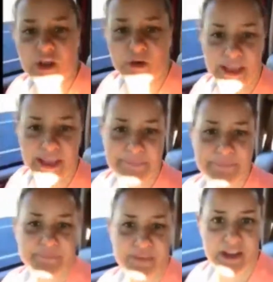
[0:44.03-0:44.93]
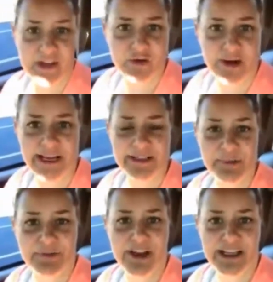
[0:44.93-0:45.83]
Okay, great.
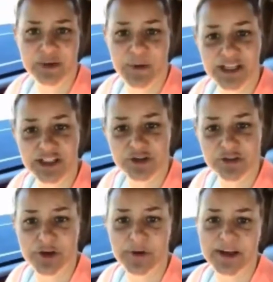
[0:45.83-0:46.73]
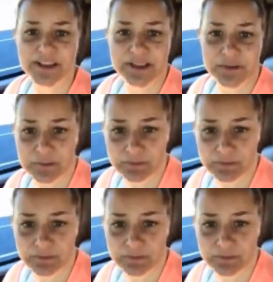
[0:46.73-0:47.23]
We've got 22 viewers.